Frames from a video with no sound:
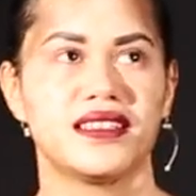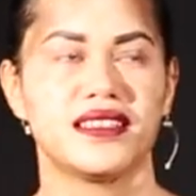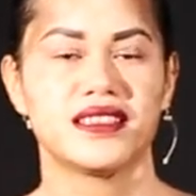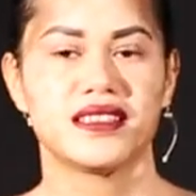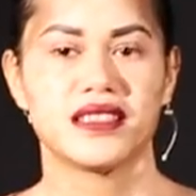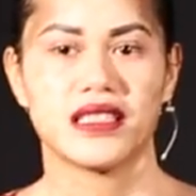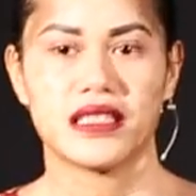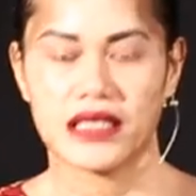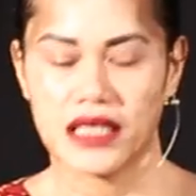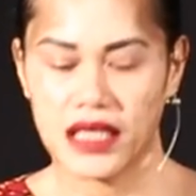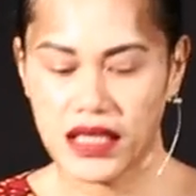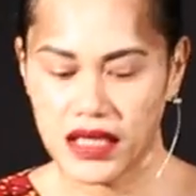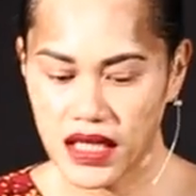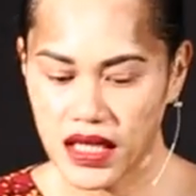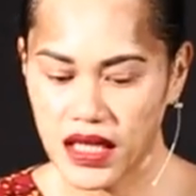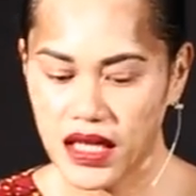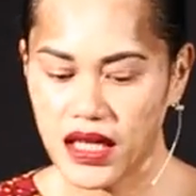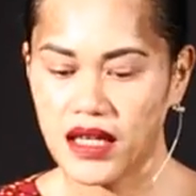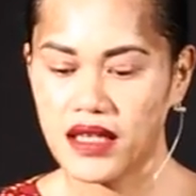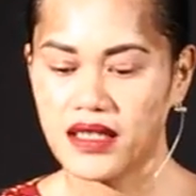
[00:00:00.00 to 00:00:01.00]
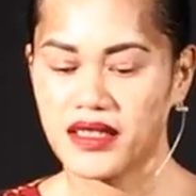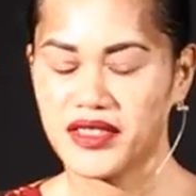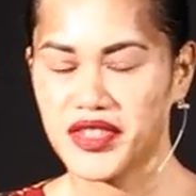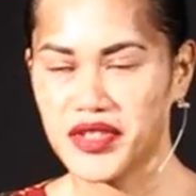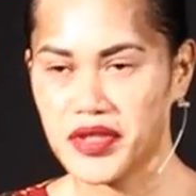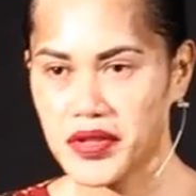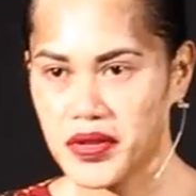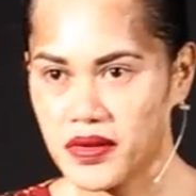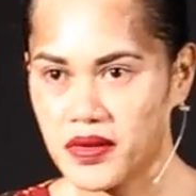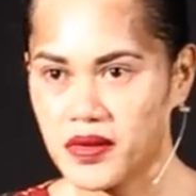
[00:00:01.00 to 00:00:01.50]
So I was
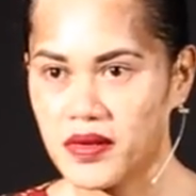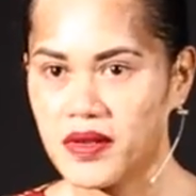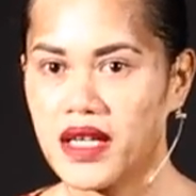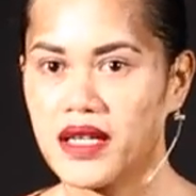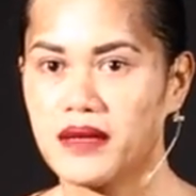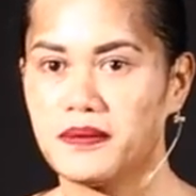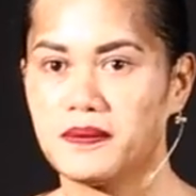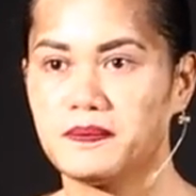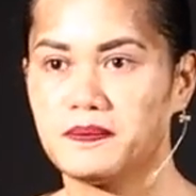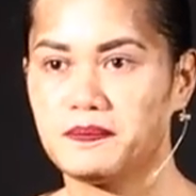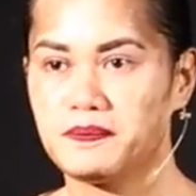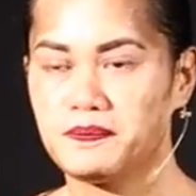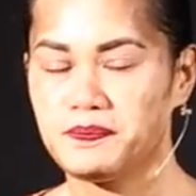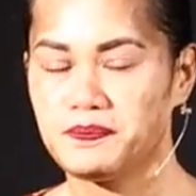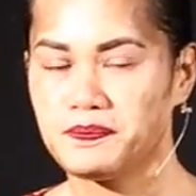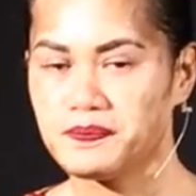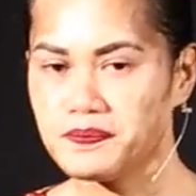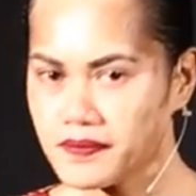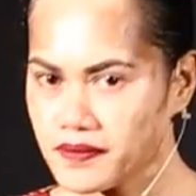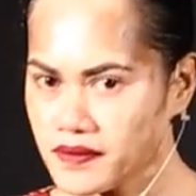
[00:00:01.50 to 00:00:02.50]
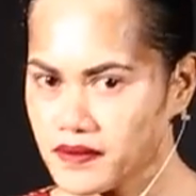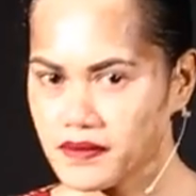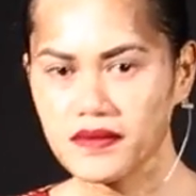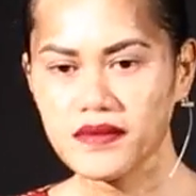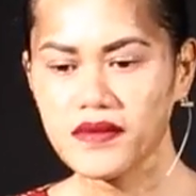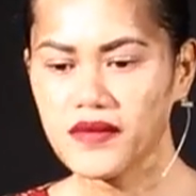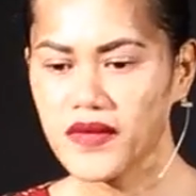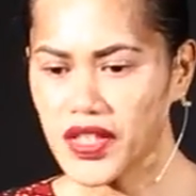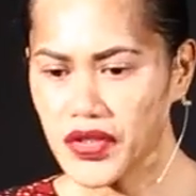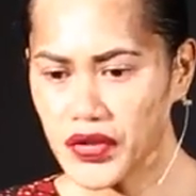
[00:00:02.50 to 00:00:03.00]
like,
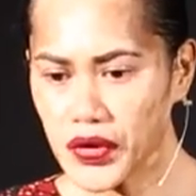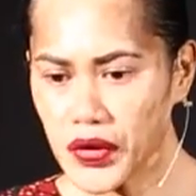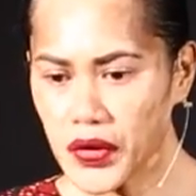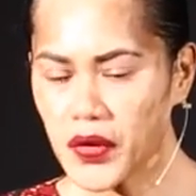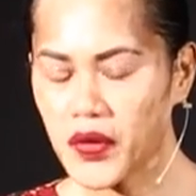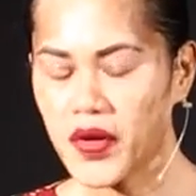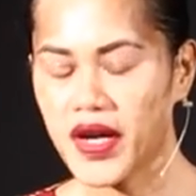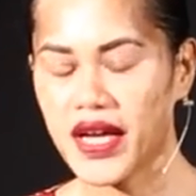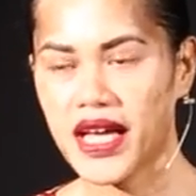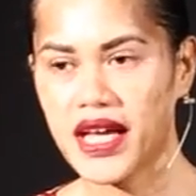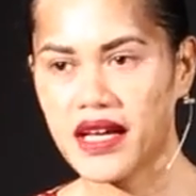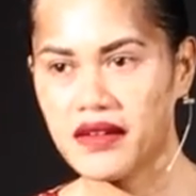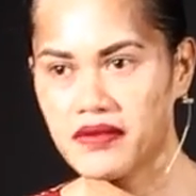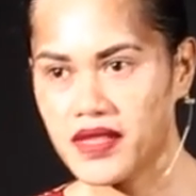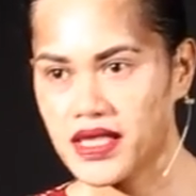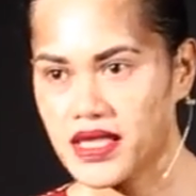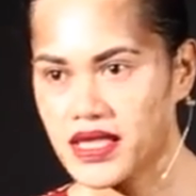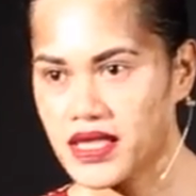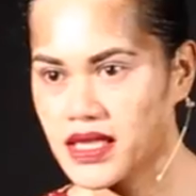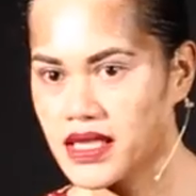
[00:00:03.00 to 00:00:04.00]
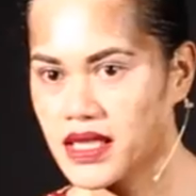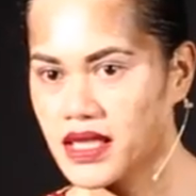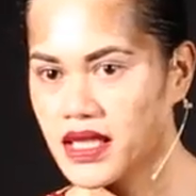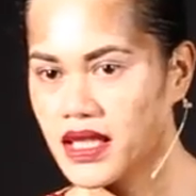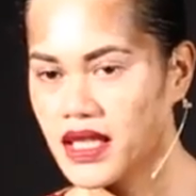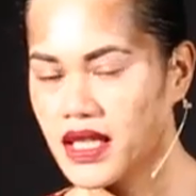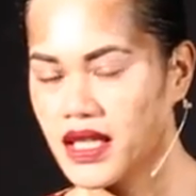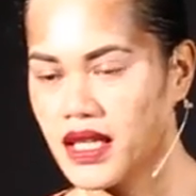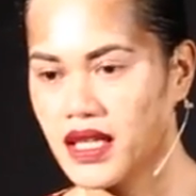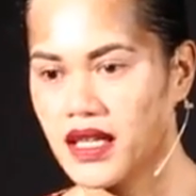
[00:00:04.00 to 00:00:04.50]
no, I have this
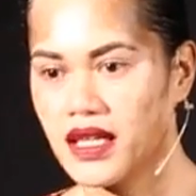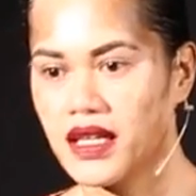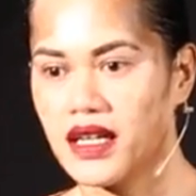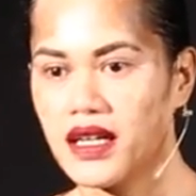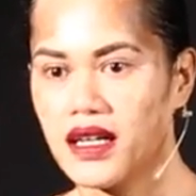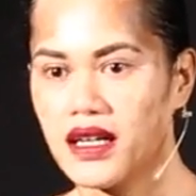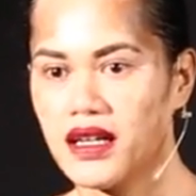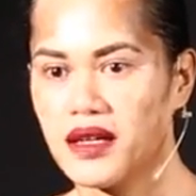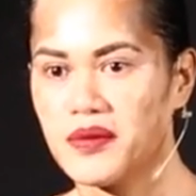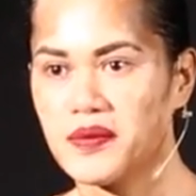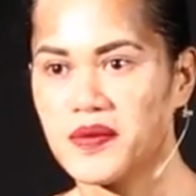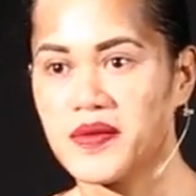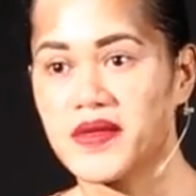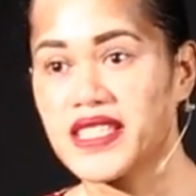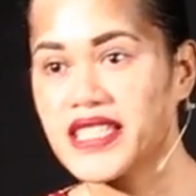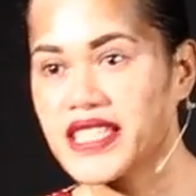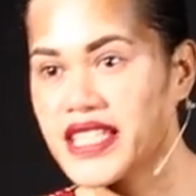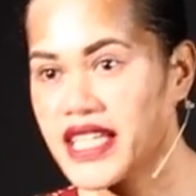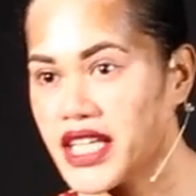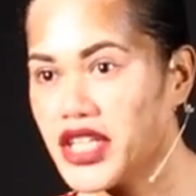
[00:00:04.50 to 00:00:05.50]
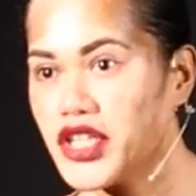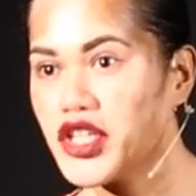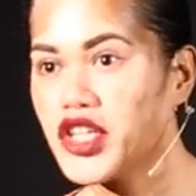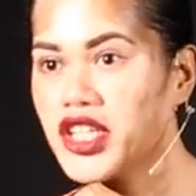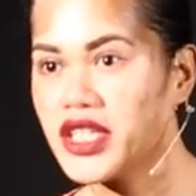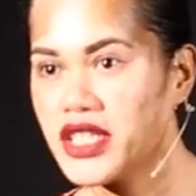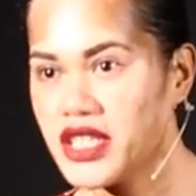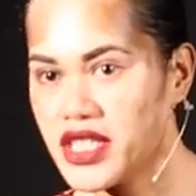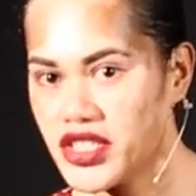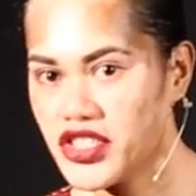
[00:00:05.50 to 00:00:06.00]
skin
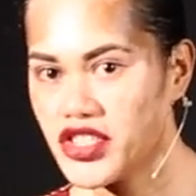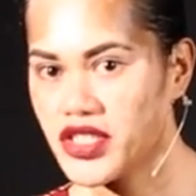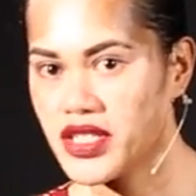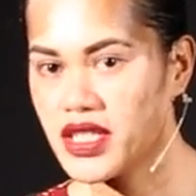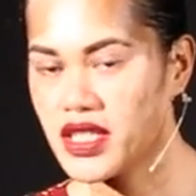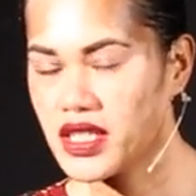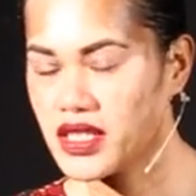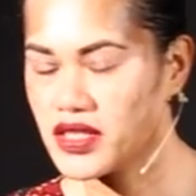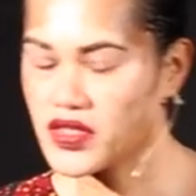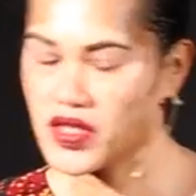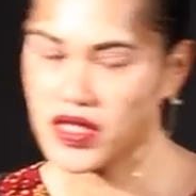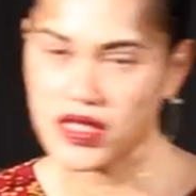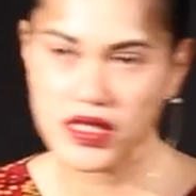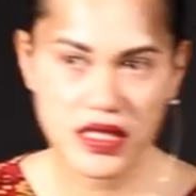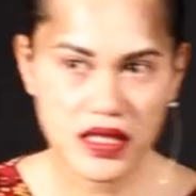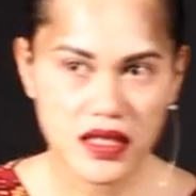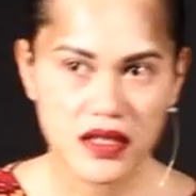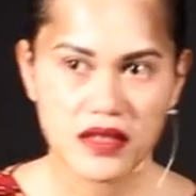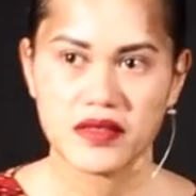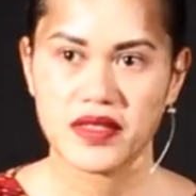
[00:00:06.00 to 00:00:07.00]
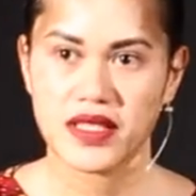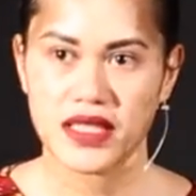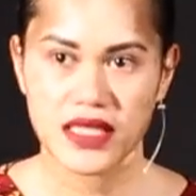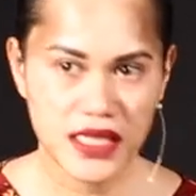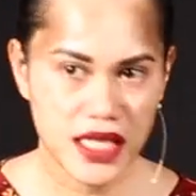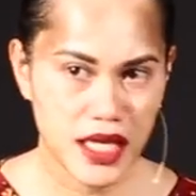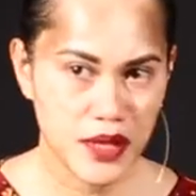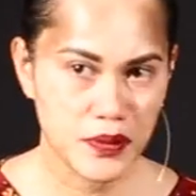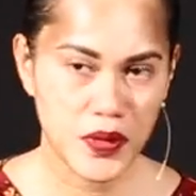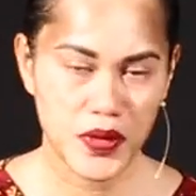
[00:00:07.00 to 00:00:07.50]
condition. So, it's the
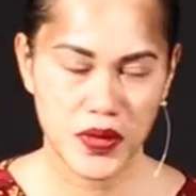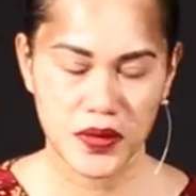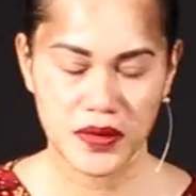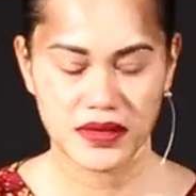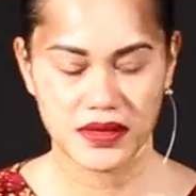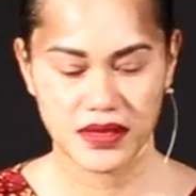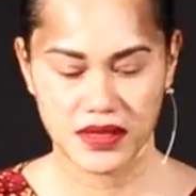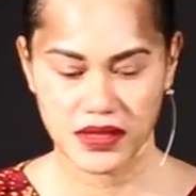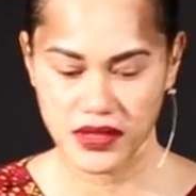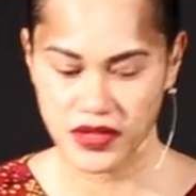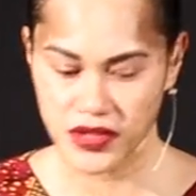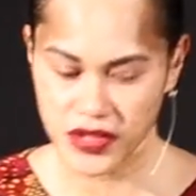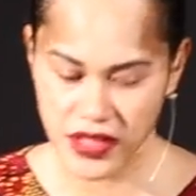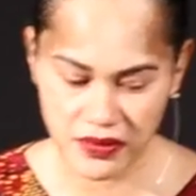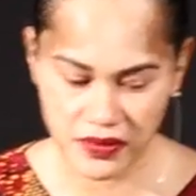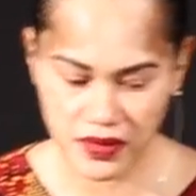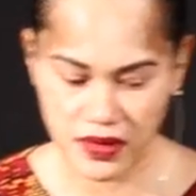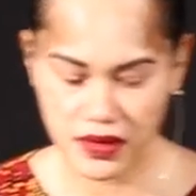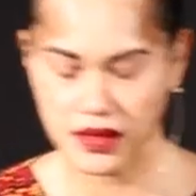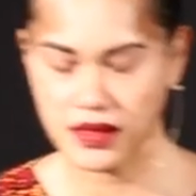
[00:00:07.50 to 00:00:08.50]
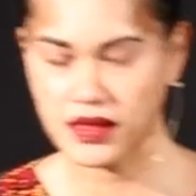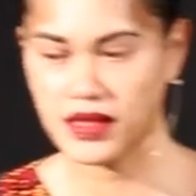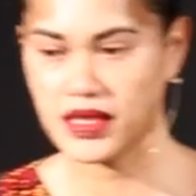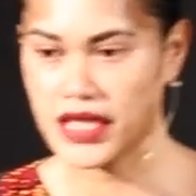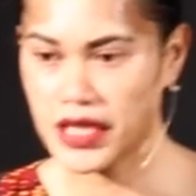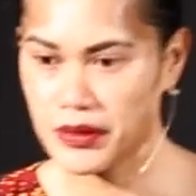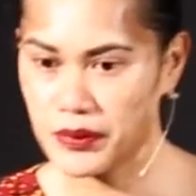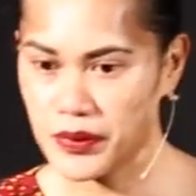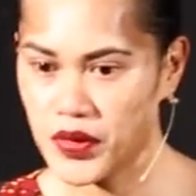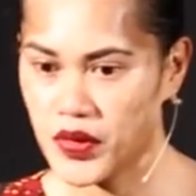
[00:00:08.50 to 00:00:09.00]
same old drivel,
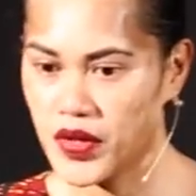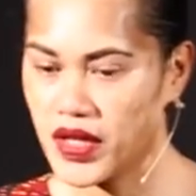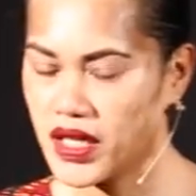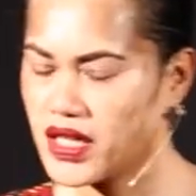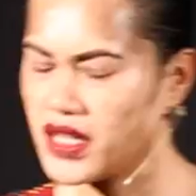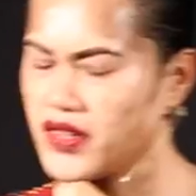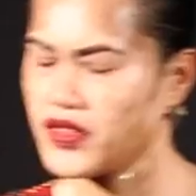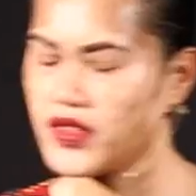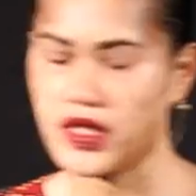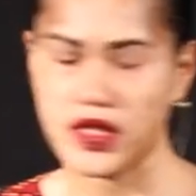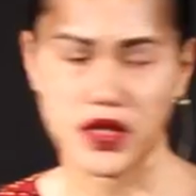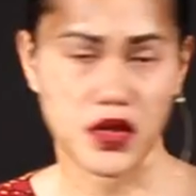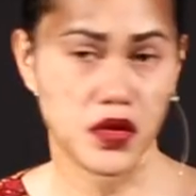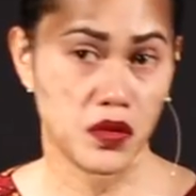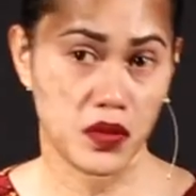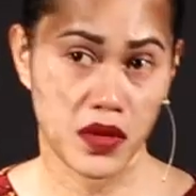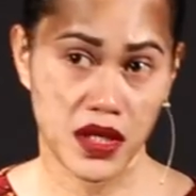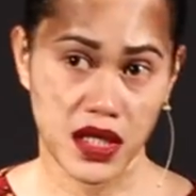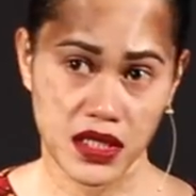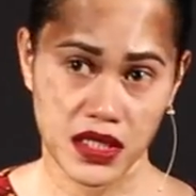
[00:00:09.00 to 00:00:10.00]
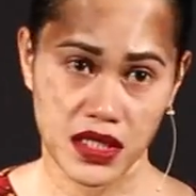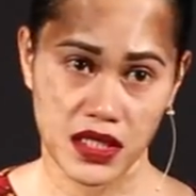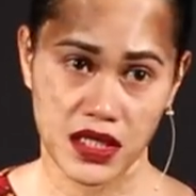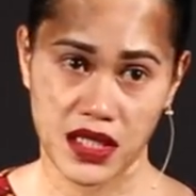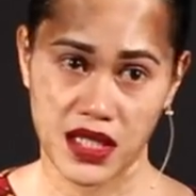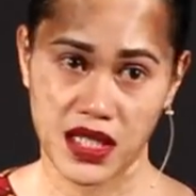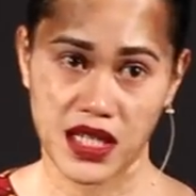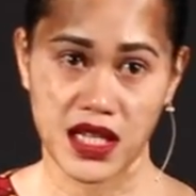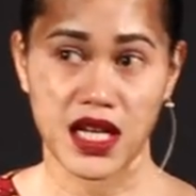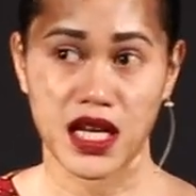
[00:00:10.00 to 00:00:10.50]
kept going. And I thought, you know what?
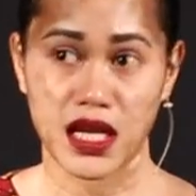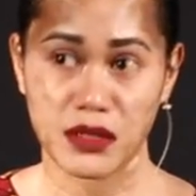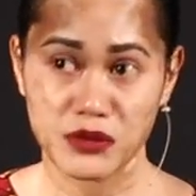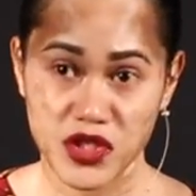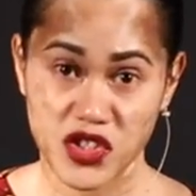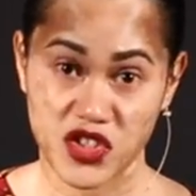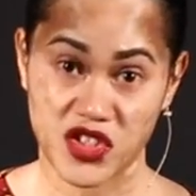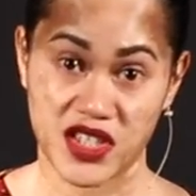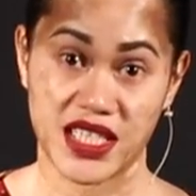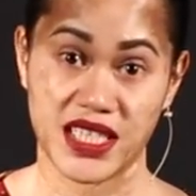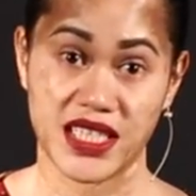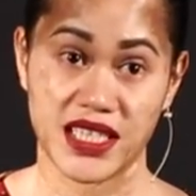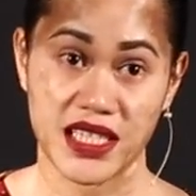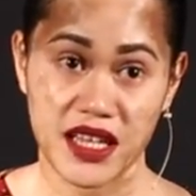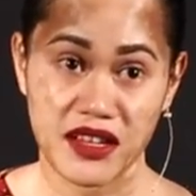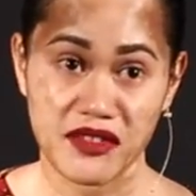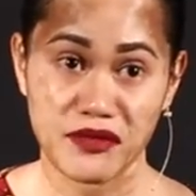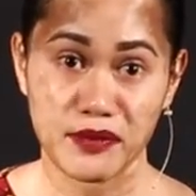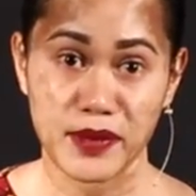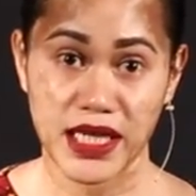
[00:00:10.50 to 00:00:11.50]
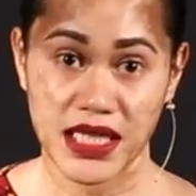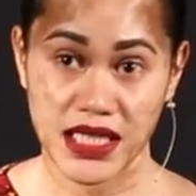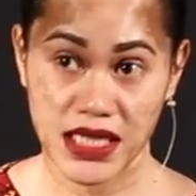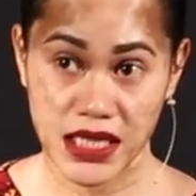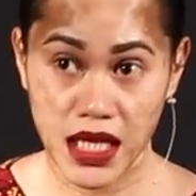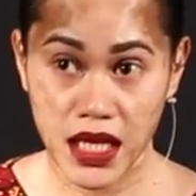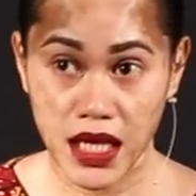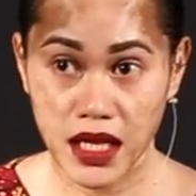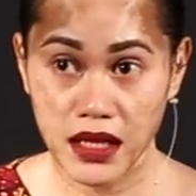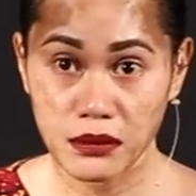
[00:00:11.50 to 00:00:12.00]
I'm just going to save my
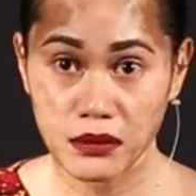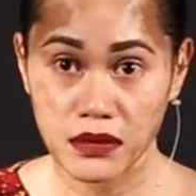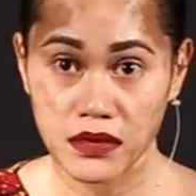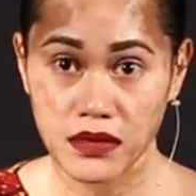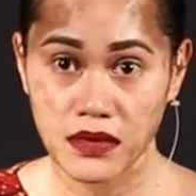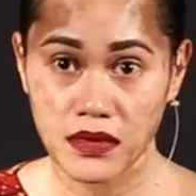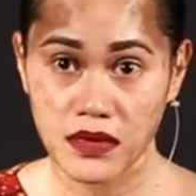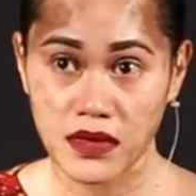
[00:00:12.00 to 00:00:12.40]
time,